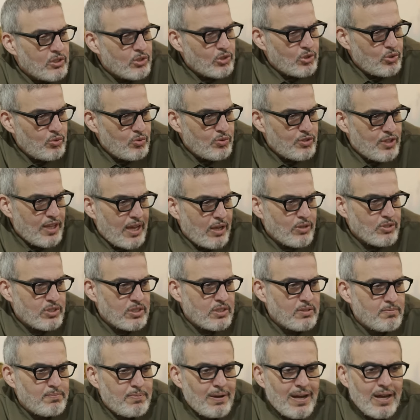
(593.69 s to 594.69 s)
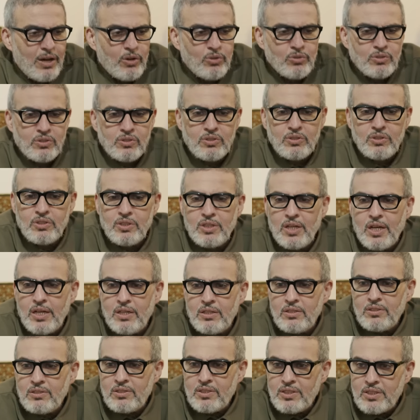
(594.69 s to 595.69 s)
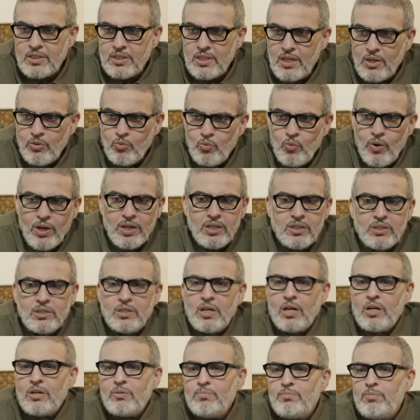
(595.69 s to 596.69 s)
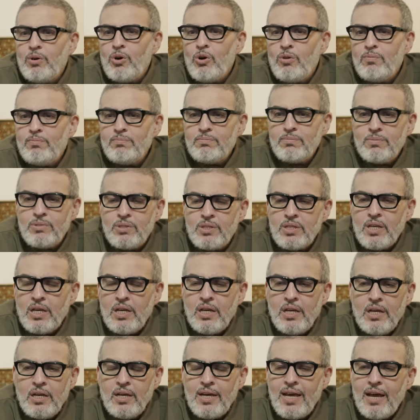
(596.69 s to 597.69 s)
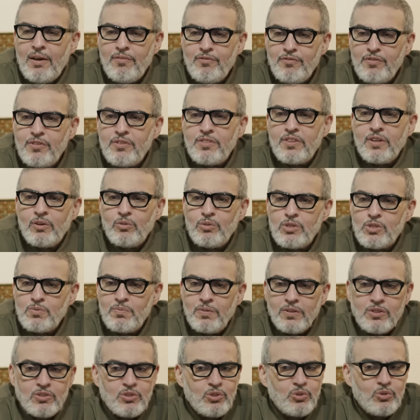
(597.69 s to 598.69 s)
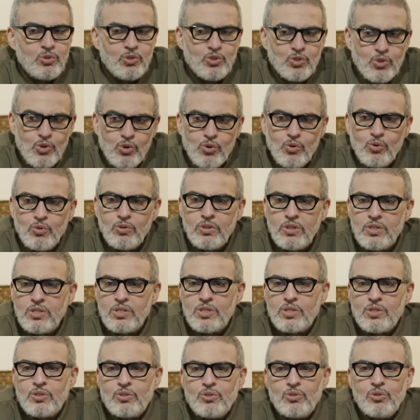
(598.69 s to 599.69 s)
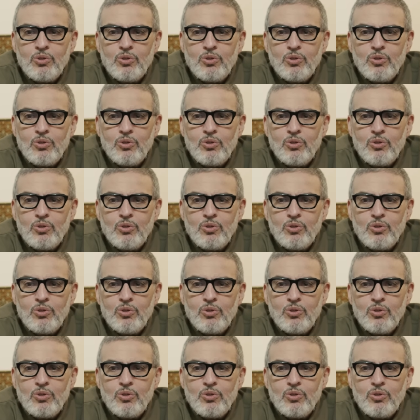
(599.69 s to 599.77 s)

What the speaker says: 2,000 pound and one-ton bombs, everything was to drones